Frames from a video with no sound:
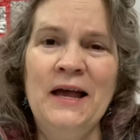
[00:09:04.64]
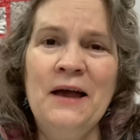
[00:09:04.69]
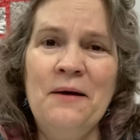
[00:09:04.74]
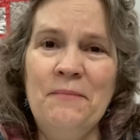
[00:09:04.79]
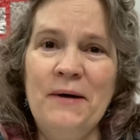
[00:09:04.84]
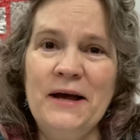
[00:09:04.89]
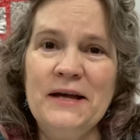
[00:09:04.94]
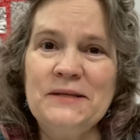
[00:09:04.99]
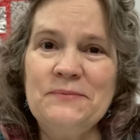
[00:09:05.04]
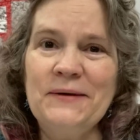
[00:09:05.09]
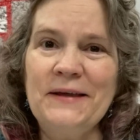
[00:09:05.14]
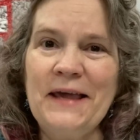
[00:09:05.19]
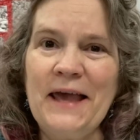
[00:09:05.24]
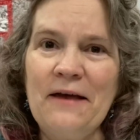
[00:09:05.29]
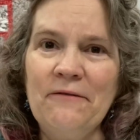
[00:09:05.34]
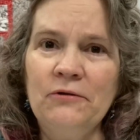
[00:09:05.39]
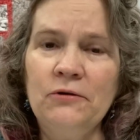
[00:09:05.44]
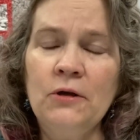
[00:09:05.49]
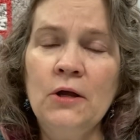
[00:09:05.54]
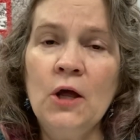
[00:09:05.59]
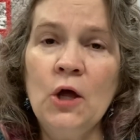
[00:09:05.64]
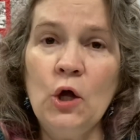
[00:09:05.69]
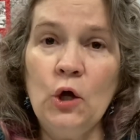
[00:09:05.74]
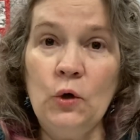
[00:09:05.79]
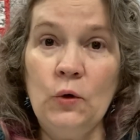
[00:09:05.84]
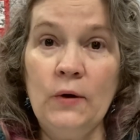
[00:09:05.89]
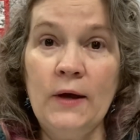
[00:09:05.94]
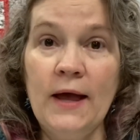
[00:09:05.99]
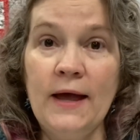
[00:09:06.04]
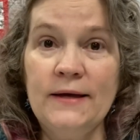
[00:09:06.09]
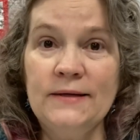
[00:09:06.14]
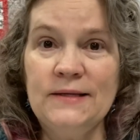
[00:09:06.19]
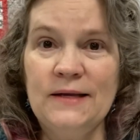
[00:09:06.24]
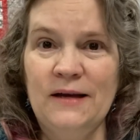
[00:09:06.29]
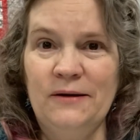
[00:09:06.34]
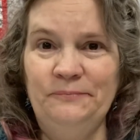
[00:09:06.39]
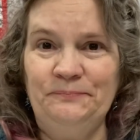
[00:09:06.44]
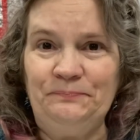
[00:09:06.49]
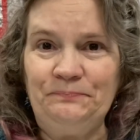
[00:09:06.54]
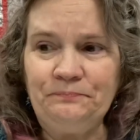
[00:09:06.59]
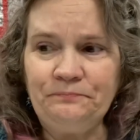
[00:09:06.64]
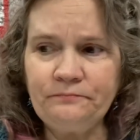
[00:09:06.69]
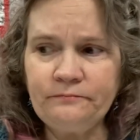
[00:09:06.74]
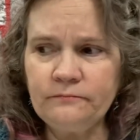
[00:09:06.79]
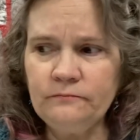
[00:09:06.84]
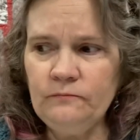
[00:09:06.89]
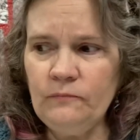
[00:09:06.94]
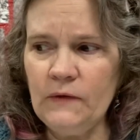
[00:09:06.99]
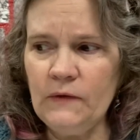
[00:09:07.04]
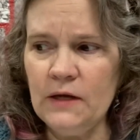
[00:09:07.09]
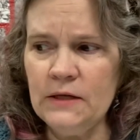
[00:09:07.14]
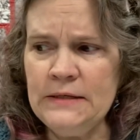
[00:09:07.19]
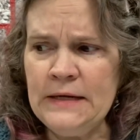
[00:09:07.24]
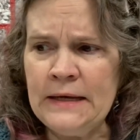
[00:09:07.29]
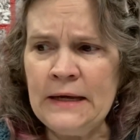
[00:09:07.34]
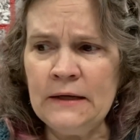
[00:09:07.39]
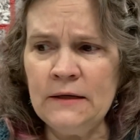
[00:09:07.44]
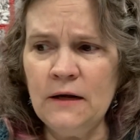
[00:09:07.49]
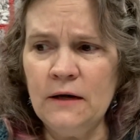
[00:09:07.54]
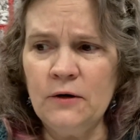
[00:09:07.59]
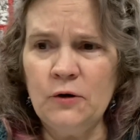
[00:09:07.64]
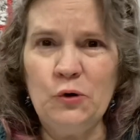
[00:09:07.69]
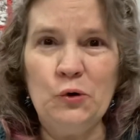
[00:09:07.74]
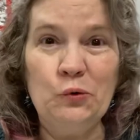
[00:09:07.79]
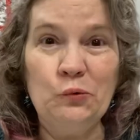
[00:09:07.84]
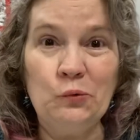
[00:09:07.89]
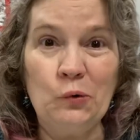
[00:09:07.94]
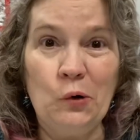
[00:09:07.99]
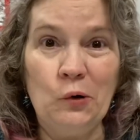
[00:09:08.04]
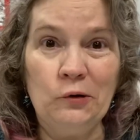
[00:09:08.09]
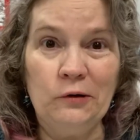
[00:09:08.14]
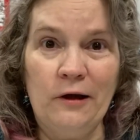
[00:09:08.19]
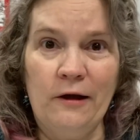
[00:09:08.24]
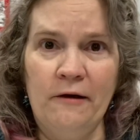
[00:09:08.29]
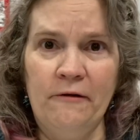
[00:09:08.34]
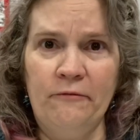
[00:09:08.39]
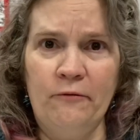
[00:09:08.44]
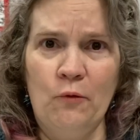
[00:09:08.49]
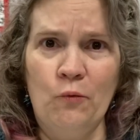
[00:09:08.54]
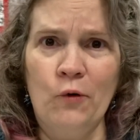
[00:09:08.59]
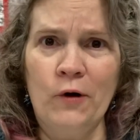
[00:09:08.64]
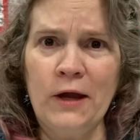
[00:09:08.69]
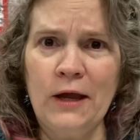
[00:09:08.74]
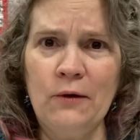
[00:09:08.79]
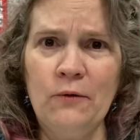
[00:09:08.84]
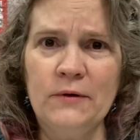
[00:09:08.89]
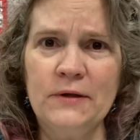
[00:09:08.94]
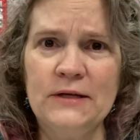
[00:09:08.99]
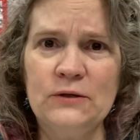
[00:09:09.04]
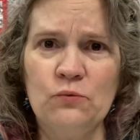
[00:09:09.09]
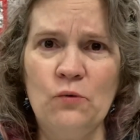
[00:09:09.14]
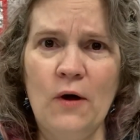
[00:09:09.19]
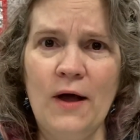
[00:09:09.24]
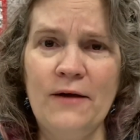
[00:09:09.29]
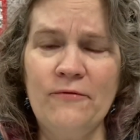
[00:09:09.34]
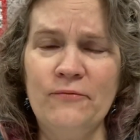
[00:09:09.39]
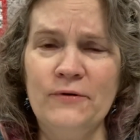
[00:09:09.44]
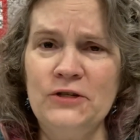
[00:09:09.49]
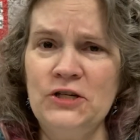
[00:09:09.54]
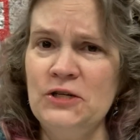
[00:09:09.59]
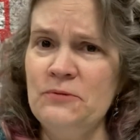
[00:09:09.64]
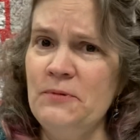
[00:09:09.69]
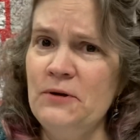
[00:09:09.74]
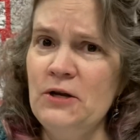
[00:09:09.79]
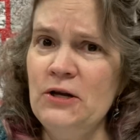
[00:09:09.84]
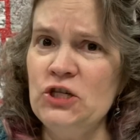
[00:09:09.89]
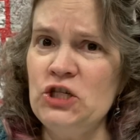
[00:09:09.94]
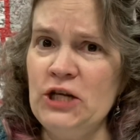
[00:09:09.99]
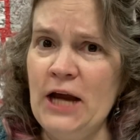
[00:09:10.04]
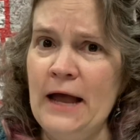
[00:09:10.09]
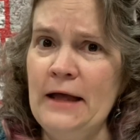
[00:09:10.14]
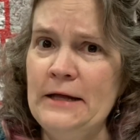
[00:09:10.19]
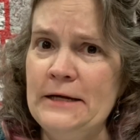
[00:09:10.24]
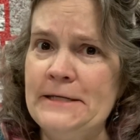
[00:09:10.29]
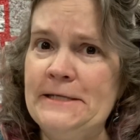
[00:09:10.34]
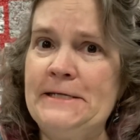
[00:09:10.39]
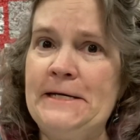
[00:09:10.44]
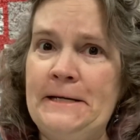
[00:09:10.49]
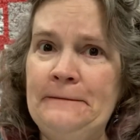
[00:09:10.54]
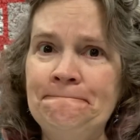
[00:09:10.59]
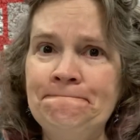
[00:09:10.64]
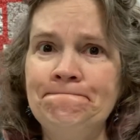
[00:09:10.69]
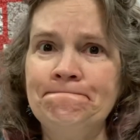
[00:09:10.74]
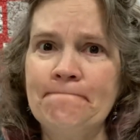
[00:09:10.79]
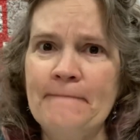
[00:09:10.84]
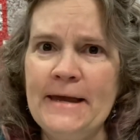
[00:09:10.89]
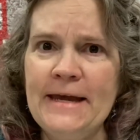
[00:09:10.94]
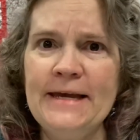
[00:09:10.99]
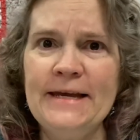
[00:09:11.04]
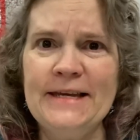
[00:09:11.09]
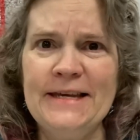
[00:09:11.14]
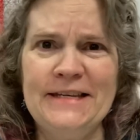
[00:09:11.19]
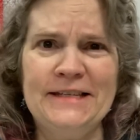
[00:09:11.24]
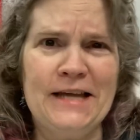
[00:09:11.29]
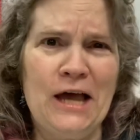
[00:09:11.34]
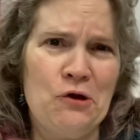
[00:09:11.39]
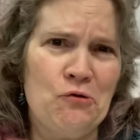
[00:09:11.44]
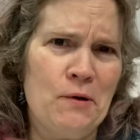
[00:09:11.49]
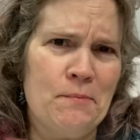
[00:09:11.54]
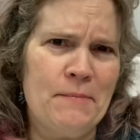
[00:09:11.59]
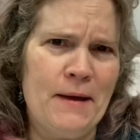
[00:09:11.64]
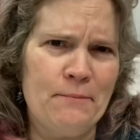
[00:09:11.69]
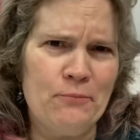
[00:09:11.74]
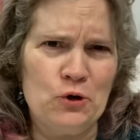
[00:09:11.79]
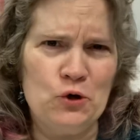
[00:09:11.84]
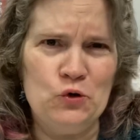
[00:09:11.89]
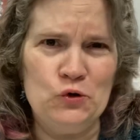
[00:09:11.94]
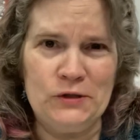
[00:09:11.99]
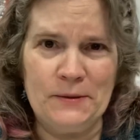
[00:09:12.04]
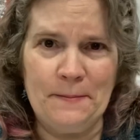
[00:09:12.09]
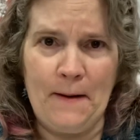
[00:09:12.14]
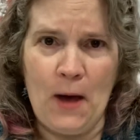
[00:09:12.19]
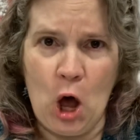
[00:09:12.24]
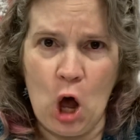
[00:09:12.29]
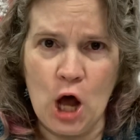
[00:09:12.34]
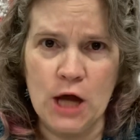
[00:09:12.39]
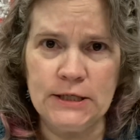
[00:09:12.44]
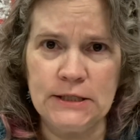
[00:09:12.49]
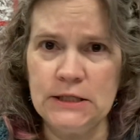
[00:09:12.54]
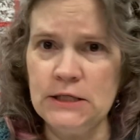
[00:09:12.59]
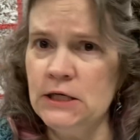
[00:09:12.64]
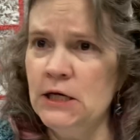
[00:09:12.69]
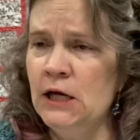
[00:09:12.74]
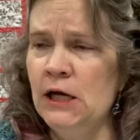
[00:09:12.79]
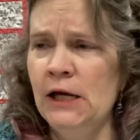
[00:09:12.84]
my husband Kevin, who has taken on a new role of working with his wife, which has been challenging. He's got to remember who's a boss.